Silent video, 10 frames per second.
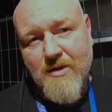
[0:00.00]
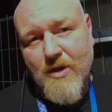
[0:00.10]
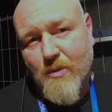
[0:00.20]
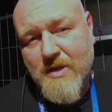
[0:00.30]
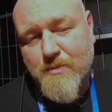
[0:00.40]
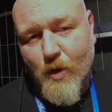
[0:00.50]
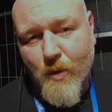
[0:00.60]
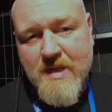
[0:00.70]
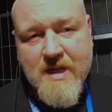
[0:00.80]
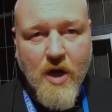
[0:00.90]
to which
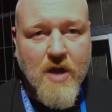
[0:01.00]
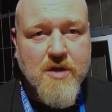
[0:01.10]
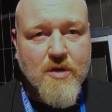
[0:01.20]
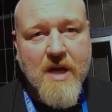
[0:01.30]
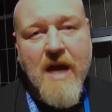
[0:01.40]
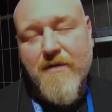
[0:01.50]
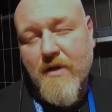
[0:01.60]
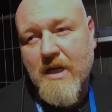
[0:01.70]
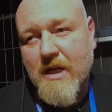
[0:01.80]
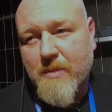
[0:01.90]
breweries, and also to have
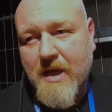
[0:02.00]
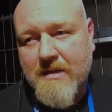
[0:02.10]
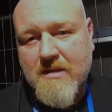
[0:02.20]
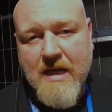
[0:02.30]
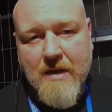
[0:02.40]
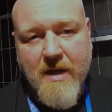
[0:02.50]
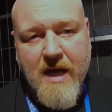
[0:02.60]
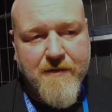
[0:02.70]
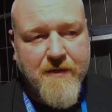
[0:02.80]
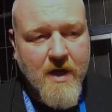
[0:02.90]
a little bit that we
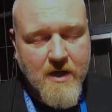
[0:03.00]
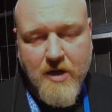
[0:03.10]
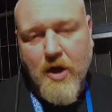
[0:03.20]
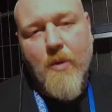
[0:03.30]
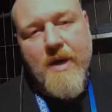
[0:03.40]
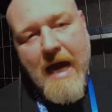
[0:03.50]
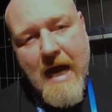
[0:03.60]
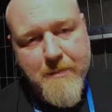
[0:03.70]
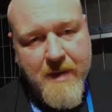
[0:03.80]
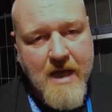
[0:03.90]
have not only
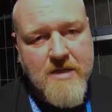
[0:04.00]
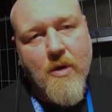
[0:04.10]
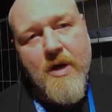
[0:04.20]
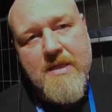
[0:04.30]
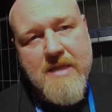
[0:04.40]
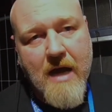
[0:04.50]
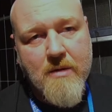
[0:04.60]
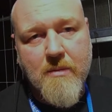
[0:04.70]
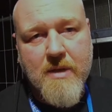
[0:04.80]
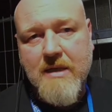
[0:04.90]
IPAs or only
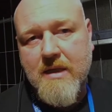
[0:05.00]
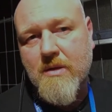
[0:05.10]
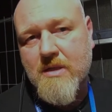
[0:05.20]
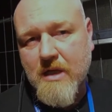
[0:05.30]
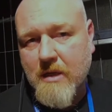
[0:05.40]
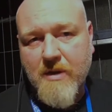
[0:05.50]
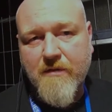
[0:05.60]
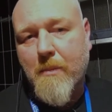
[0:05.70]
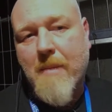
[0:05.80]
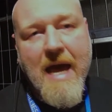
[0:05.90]
sour, that there is a little bit
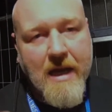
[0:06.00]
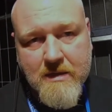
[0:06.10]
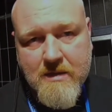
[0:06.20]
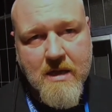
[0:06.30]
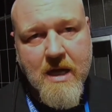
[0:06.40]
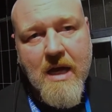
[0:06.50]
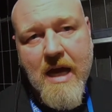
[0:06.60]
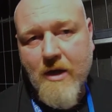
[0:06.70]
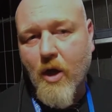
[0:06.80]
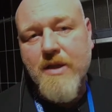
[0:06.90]
of a balance
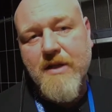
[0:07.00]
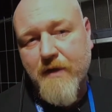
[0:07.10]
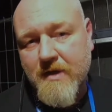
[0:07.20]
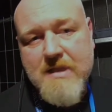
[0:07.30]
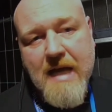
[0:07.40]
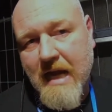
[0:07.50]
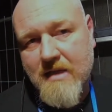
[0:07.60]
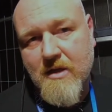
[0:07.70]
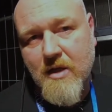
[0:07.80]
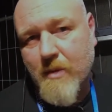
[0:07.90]
and all different
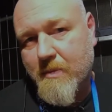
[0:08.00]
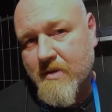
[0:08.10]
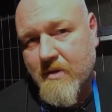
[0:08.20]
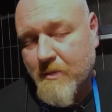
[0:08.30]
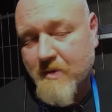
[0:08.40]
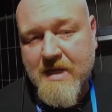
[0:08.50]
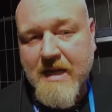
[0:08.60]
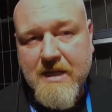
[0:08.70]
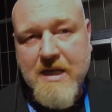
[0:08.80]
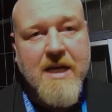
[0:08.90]
styles are
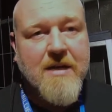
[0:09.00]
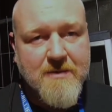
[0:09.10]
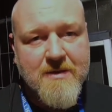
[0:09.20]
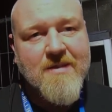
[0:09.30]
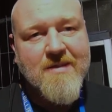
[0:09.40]
represented here.